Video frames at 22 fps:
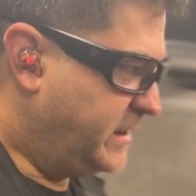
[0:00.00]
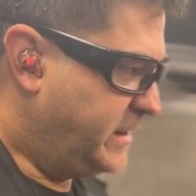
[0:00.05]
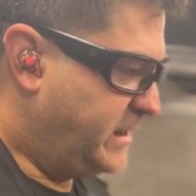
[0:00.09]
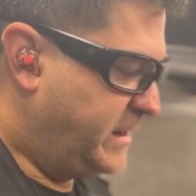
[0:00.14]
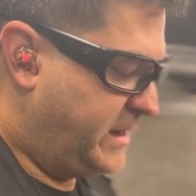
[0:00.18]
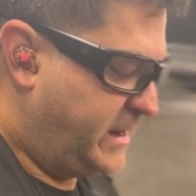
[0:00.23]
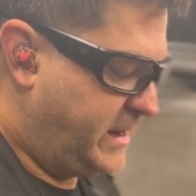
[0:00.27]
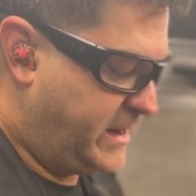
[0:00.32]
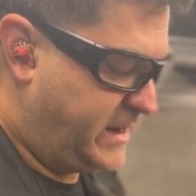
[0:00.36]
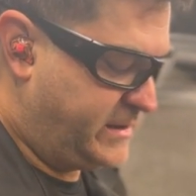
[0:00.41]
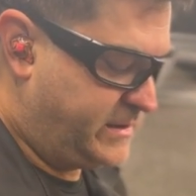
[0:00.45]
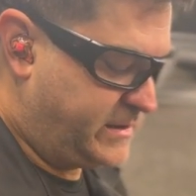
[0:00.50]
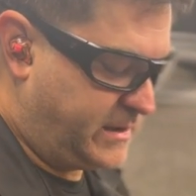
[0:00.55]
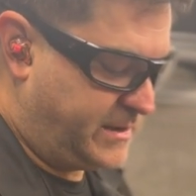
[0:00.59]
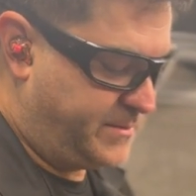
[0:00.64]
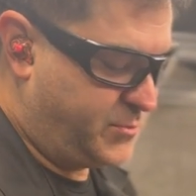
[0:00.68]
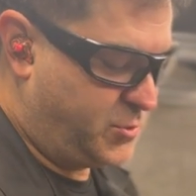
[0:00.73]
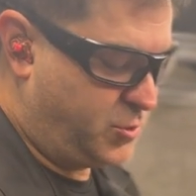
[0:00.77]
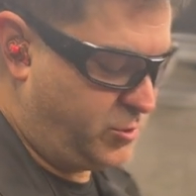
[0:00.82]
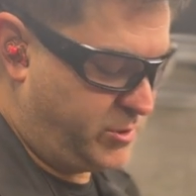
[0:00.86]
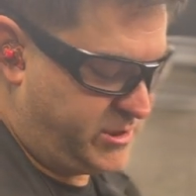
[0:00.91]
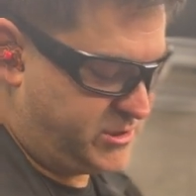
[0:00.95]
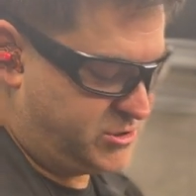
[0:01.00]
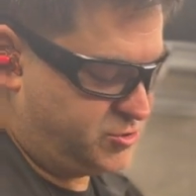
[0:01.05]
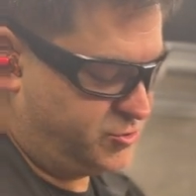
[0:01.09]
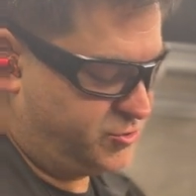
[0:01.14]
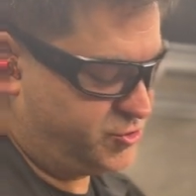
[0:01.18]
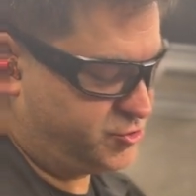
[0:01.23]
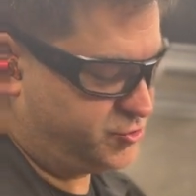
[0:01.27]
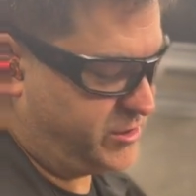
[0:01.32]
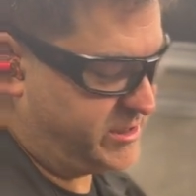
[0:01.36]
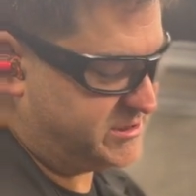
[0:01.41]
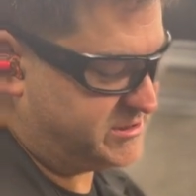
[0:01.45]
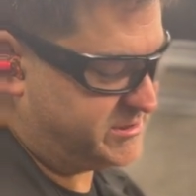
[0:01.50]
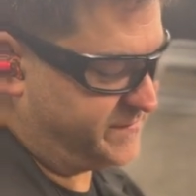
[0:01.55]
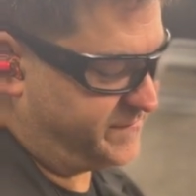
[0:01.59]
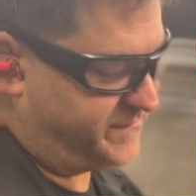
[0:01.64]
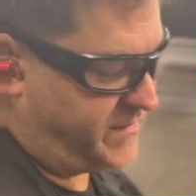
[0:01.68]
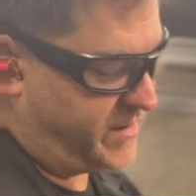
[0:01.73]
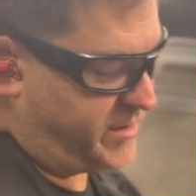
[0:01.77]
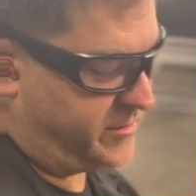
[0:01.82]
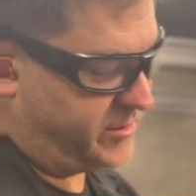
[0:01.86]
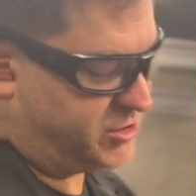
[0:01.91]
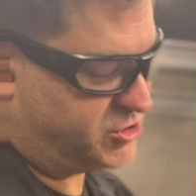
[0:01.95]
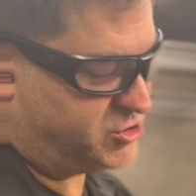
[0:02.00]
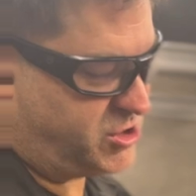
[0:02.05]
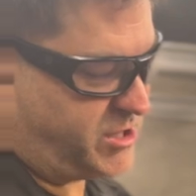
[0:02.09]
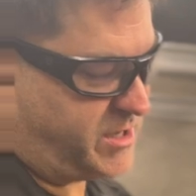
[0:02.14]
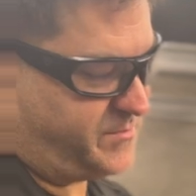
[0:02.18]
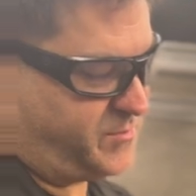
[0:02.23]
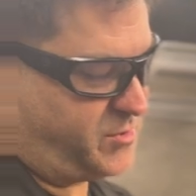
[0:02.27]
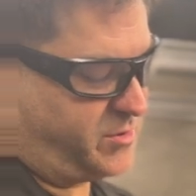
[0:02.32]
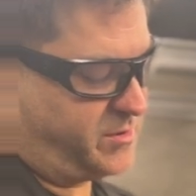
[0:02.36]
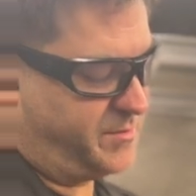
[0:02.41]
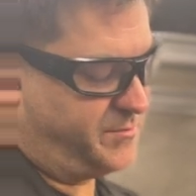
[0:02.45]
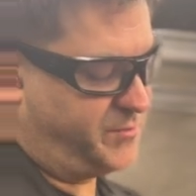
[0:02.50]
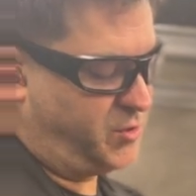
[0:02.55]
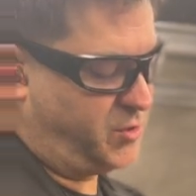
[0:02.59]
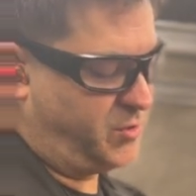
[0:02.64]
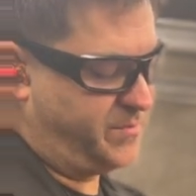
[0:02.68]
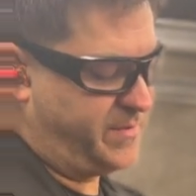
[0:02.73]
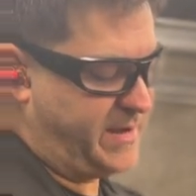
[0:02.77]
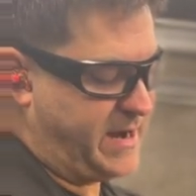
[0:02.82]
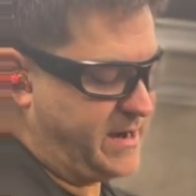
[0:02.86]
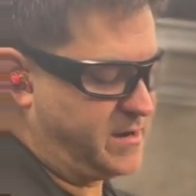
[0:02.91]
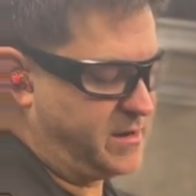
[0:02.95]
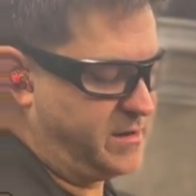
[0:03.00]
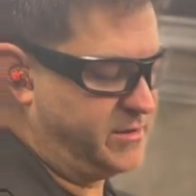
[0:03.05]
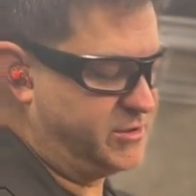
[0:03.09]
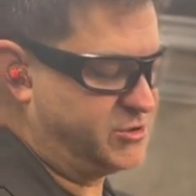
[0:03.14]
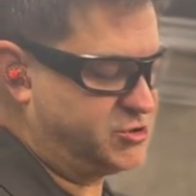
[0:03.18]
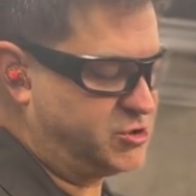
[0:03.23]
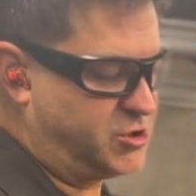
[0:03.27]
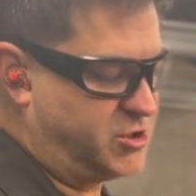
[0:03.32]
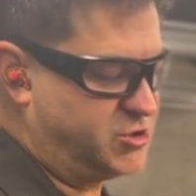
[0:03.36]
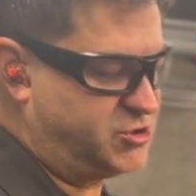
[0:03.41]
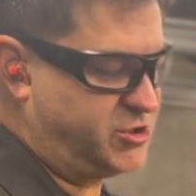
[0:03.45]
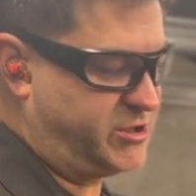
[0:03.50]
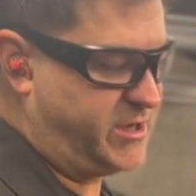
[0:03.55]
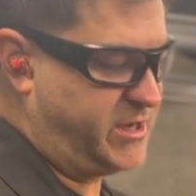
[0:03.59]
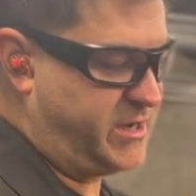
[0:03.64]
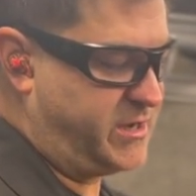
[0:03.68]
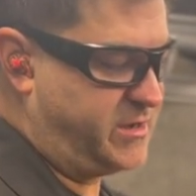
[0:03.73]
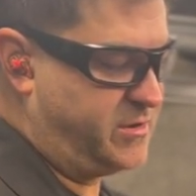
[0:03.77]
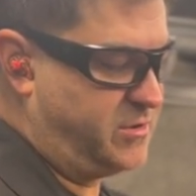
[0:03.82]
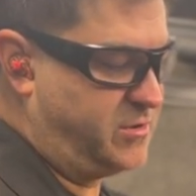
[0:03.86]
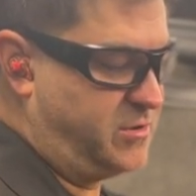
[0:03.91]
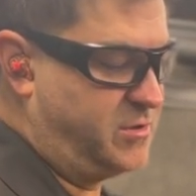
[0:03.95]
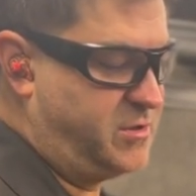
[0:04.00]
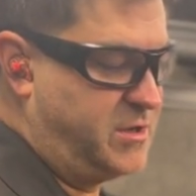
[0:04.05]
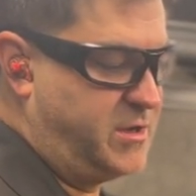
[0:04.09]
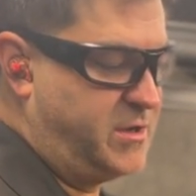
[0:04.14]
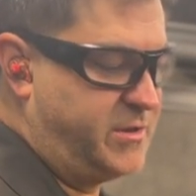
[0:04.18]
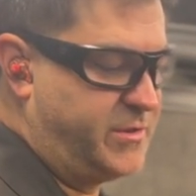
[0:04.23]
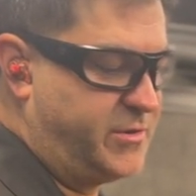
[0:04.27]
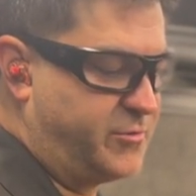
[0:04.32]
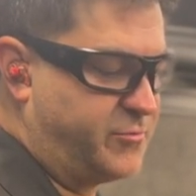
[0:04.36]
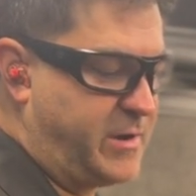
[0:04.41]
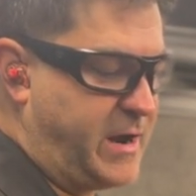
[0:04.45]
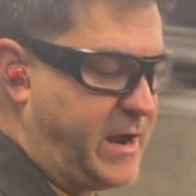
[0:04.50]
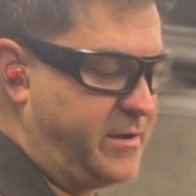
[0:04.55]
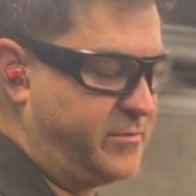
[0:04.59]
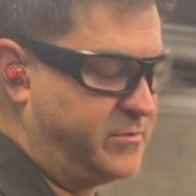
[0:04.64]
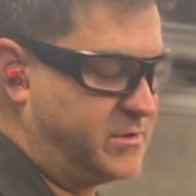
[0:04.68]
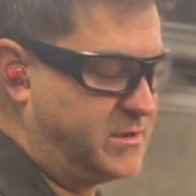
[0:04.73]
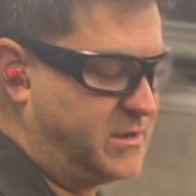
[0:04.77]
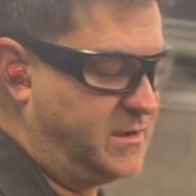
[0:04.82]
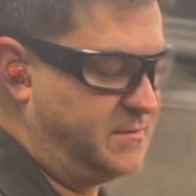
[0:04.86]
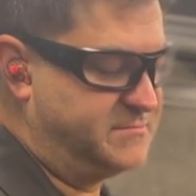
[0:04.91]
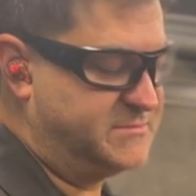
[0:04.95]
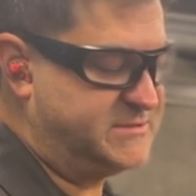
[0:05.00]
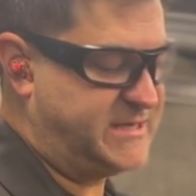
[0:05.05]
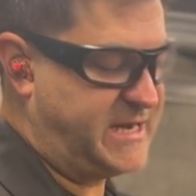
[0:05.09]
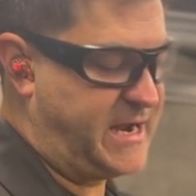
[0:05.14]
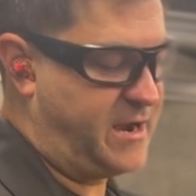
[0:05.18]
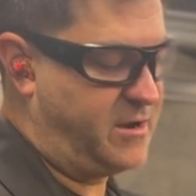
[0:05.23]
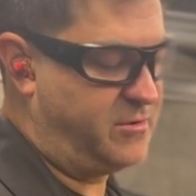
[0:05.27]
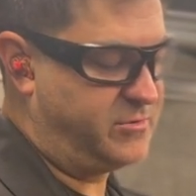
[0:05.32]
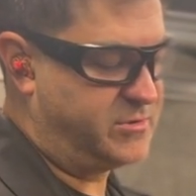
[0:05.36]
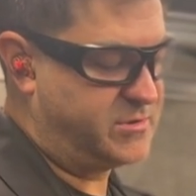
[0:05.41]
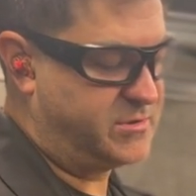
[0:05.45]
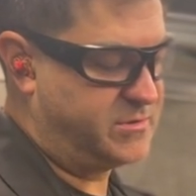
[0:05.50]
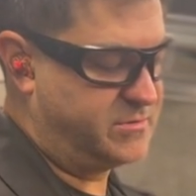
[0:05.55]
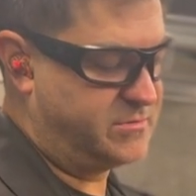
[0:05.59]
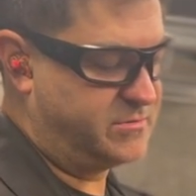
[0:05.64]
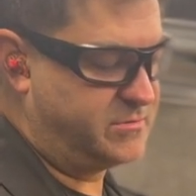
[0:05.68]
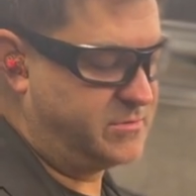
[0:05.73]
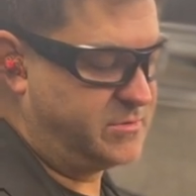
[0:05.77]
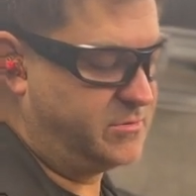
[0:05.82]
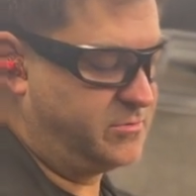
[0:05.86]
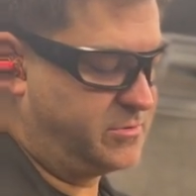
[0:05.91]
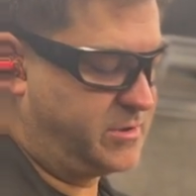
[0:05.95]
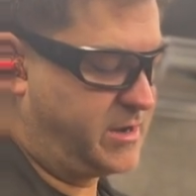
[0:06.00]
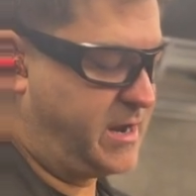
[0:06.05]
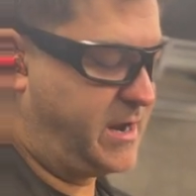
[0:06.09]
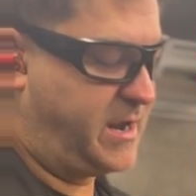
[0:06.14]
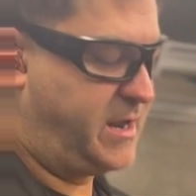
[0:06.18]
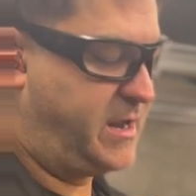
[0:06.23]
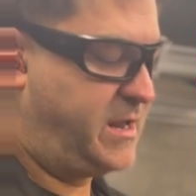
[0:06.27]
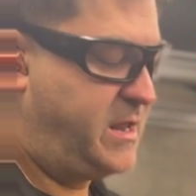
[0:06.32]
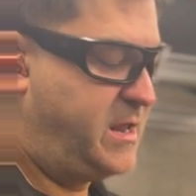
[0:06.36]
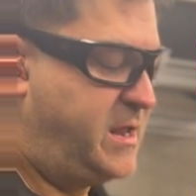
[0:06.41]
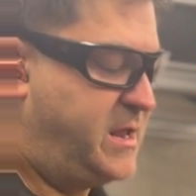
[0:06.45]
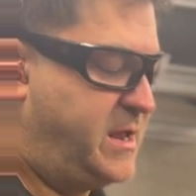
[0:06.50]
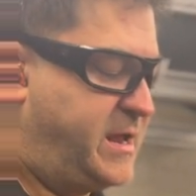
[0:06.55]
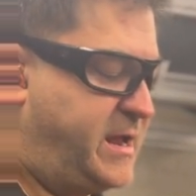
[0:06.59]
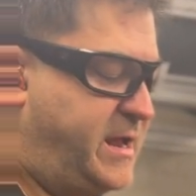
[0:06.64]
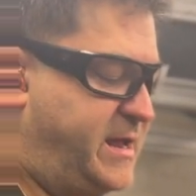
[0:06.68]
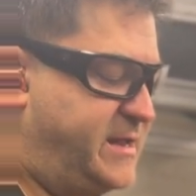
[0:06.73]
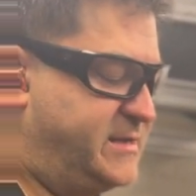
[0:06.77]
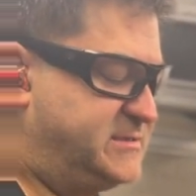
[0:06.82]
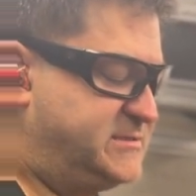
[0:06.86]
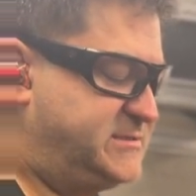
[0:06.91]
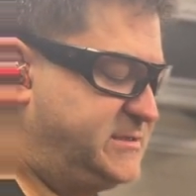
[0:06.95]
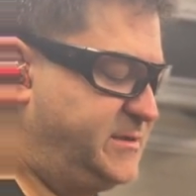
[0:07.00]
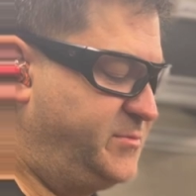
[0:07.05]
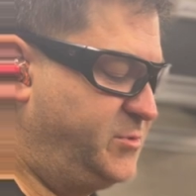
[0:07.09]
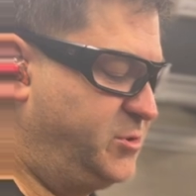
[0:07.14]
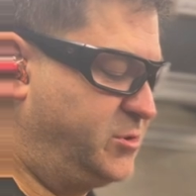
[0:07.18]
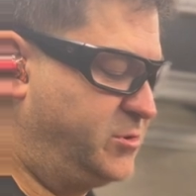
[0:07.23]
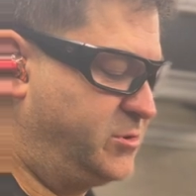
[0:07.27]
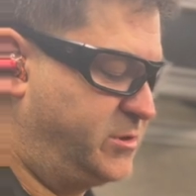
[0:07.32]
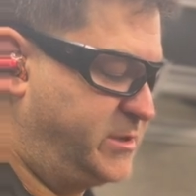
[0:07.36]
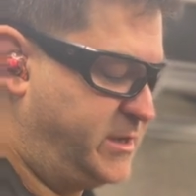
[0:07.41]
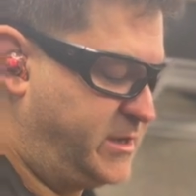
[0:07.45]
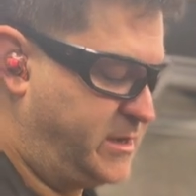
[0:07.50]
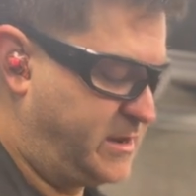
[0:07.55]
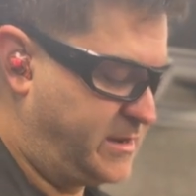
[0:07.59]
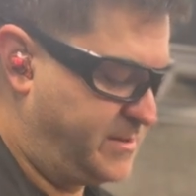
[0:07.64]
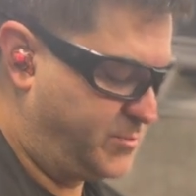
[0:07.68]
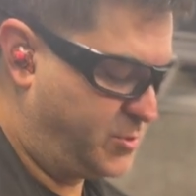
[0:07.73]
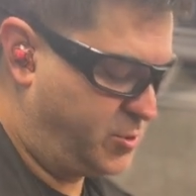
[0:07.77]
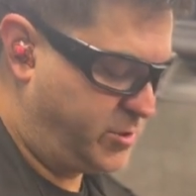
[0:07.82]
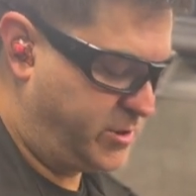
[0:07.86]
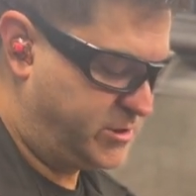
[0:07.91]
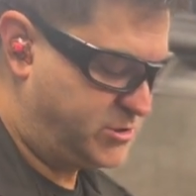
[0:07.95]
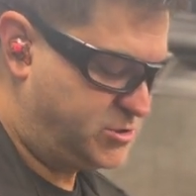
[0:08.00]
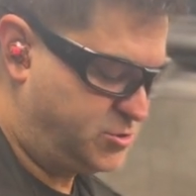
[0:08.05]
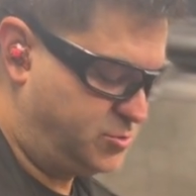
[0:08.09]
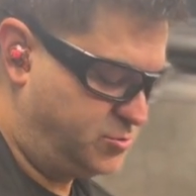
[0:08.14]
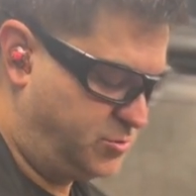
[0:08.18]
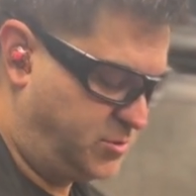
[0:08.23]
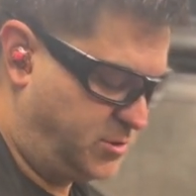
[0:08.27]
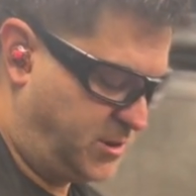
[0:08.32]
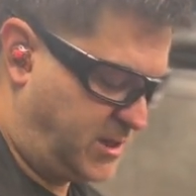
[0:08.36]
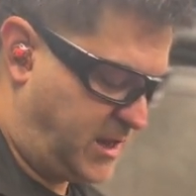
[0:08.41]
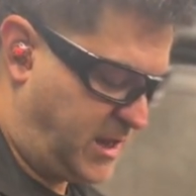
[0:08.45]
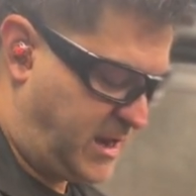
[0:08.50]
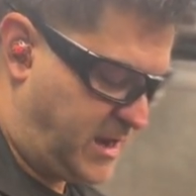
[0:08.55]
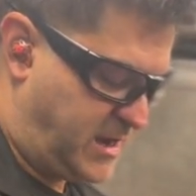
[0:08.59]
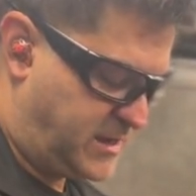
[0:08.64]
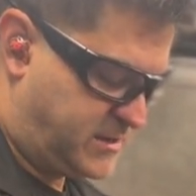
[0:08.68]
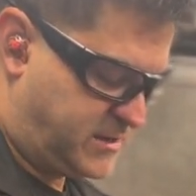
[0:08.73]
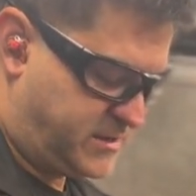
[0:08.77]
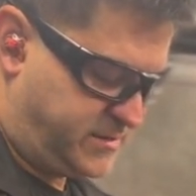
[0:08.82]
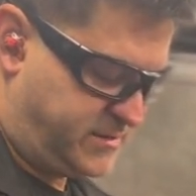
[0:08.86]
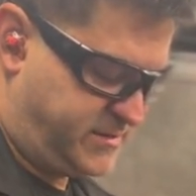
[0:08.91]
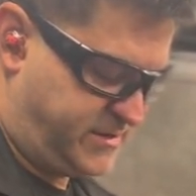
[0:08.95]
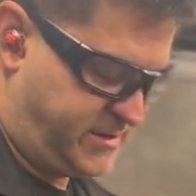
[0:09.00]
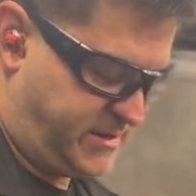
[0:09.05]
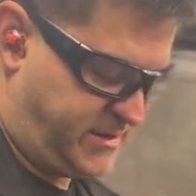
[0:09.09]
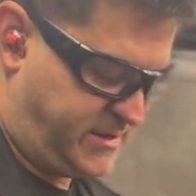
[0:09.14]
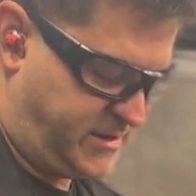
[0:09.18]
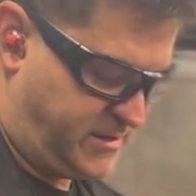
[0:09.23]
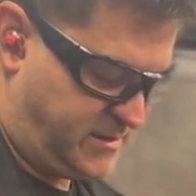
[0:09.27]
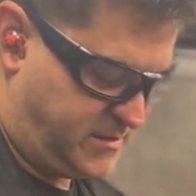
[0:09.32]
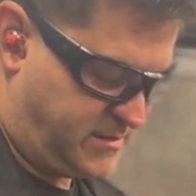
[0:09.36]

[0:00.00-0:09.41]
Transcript: and I'm going to address the firing chamber. I'm going to pull back on the charging handle. The round comes out, okay? And similarly, I'm going to lock the